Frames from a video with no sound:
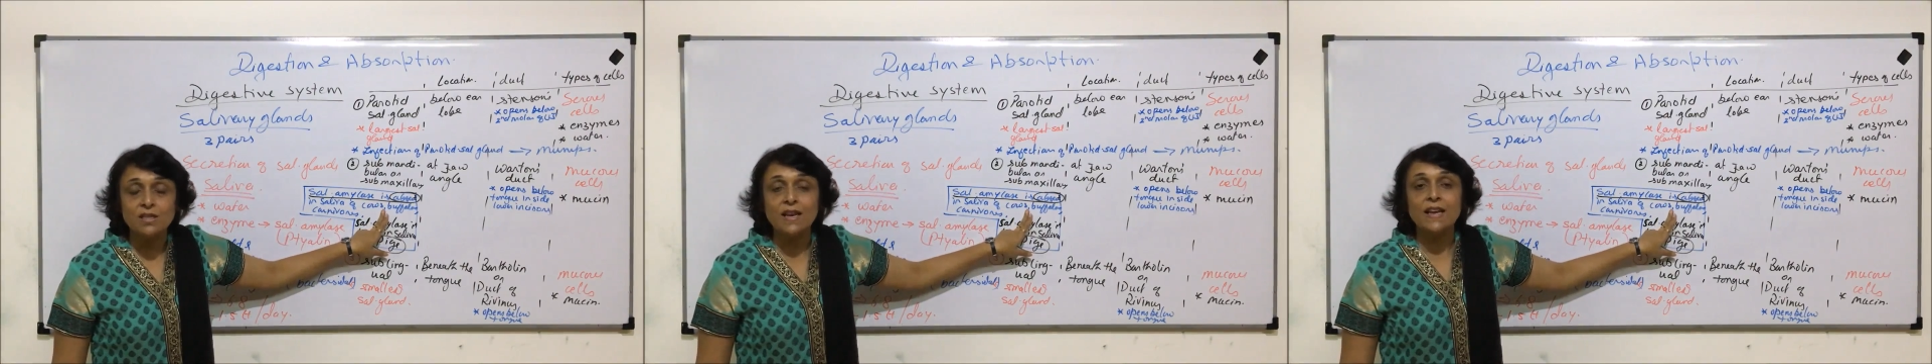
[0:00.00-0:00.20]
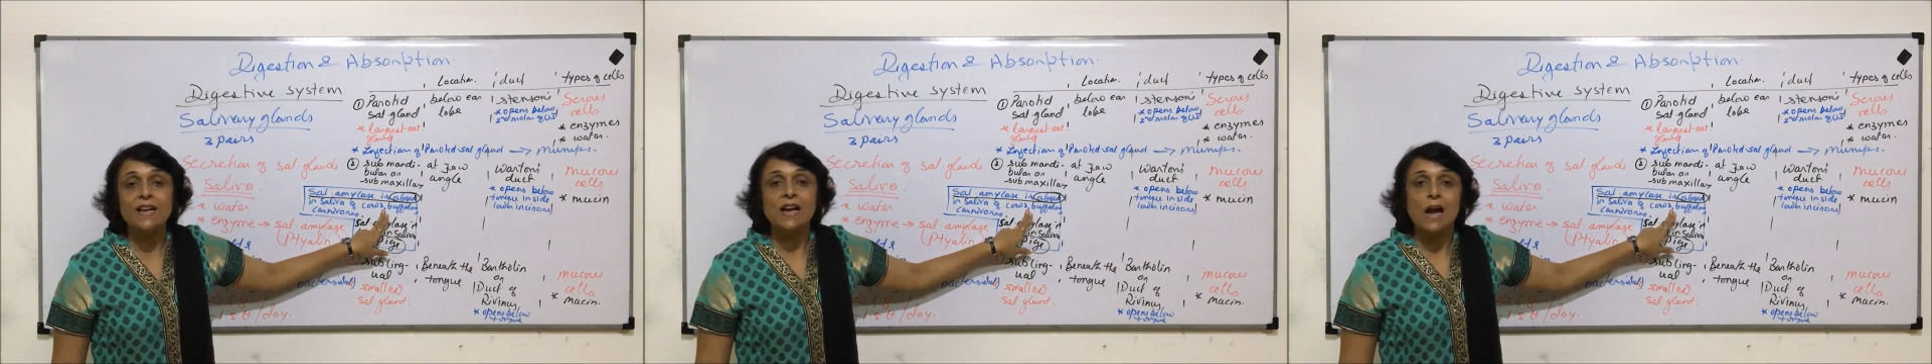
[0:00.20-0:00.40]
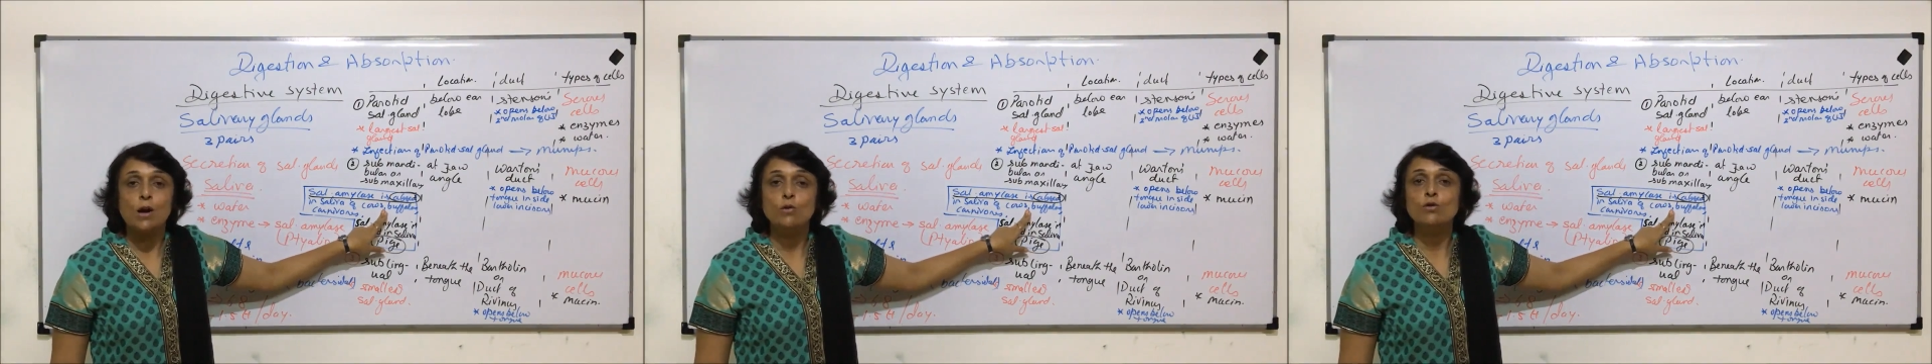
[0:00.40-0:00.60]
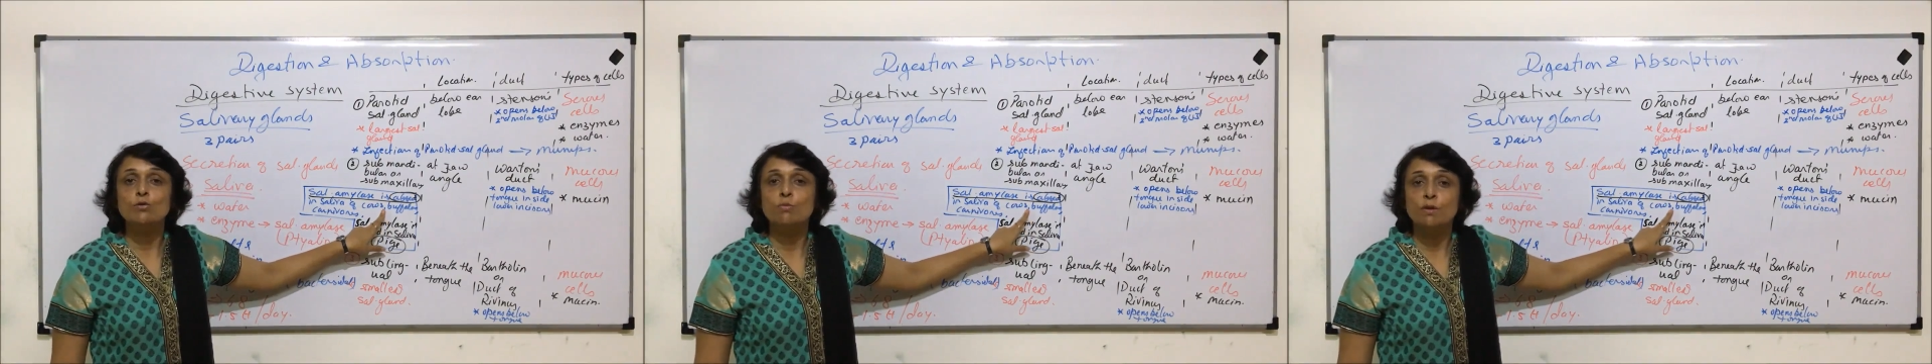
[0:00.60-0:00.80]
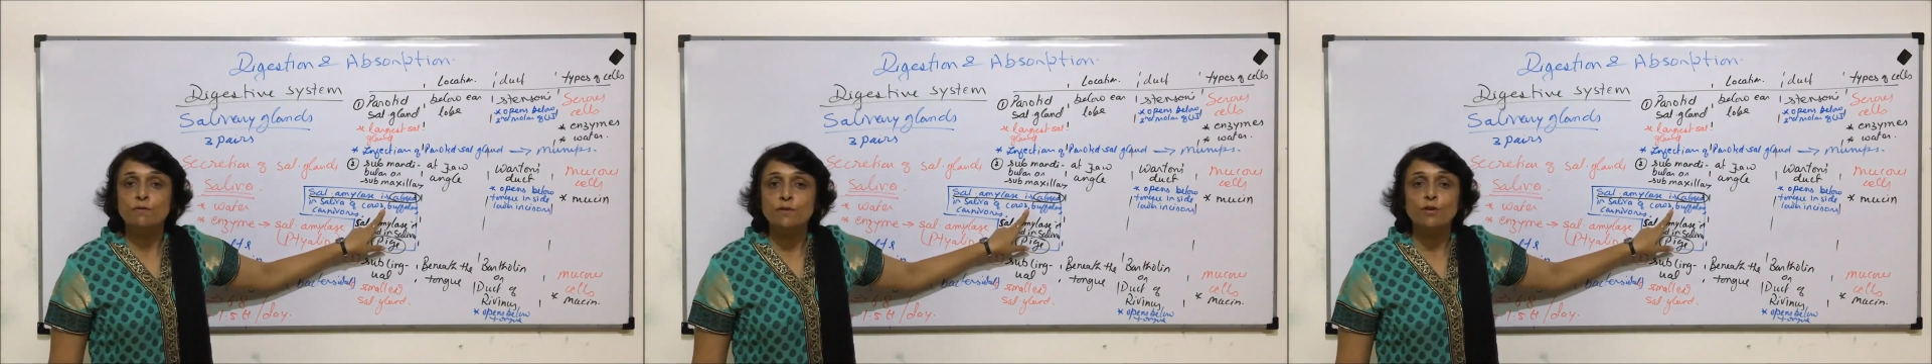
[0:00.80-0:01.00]
like cows,
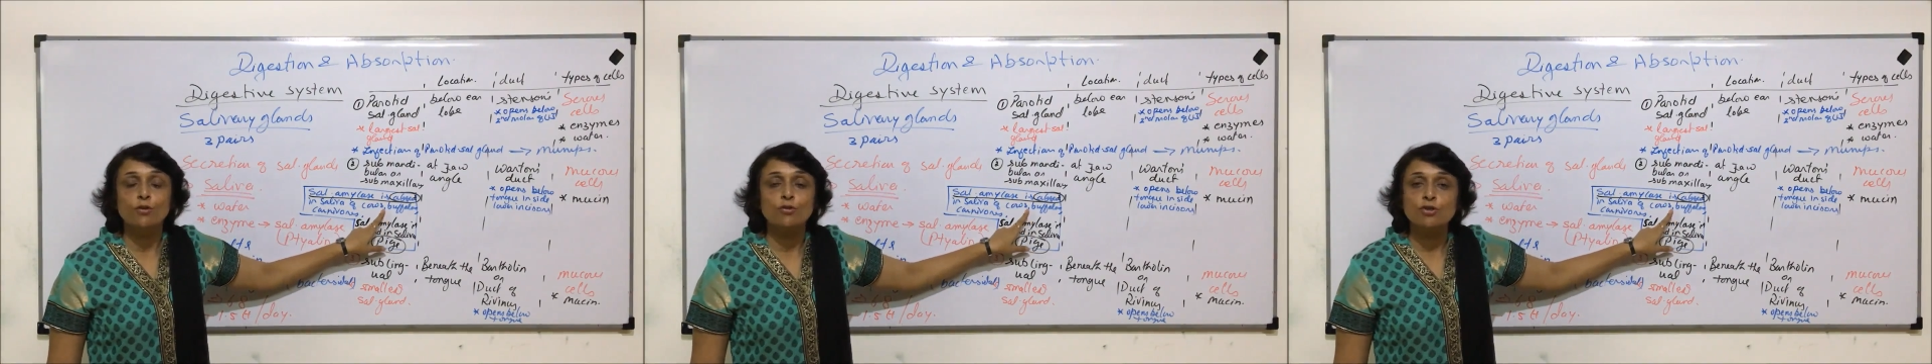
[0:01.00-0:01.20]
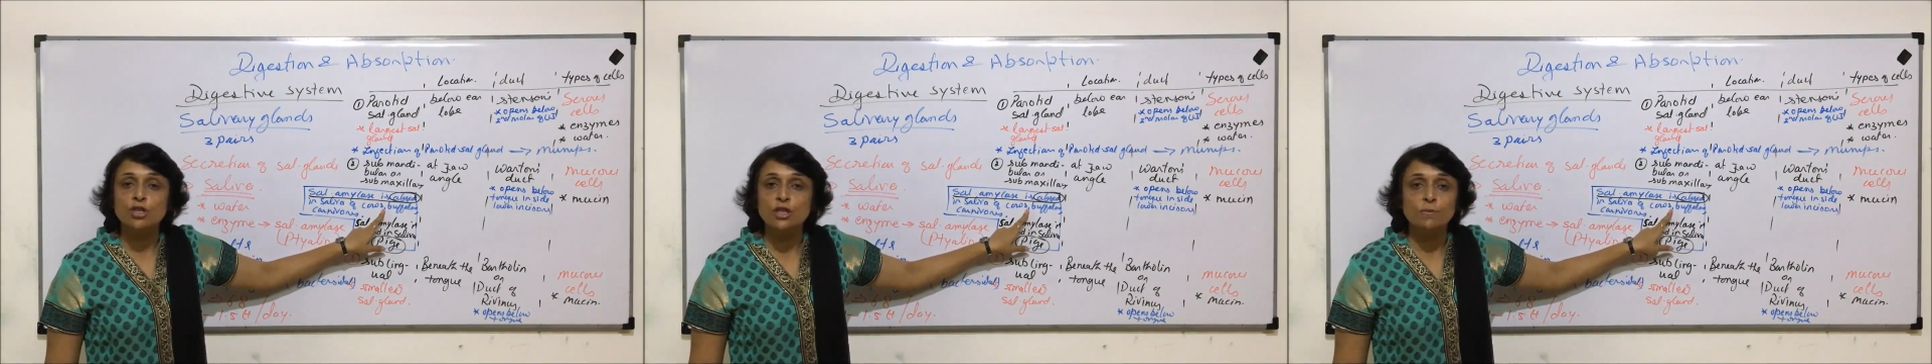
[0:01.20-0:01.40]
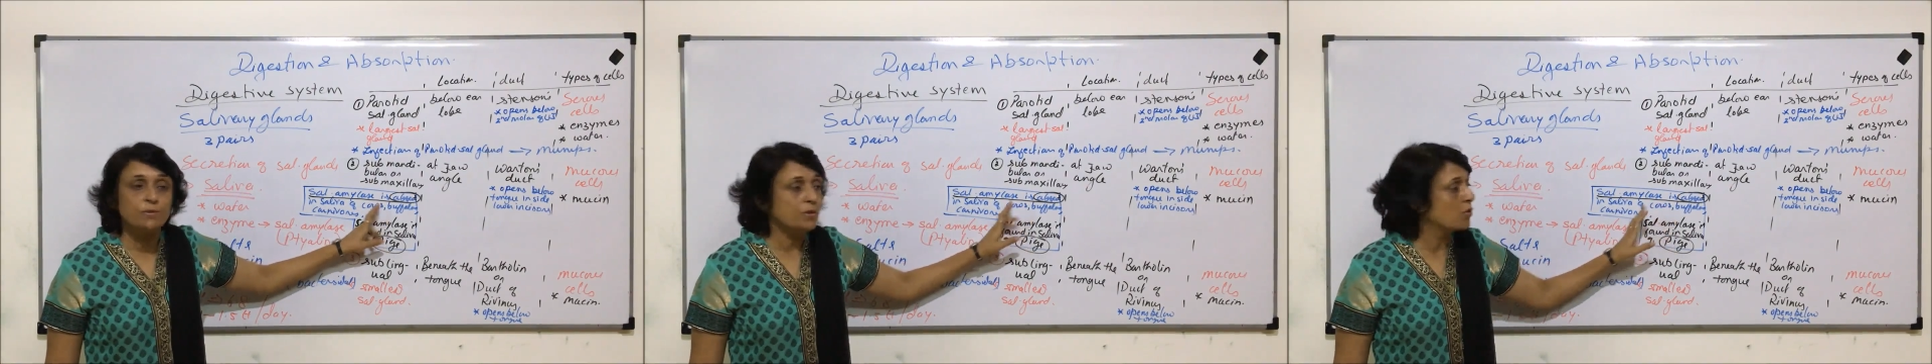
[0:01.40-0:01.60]
buffalo, sheep,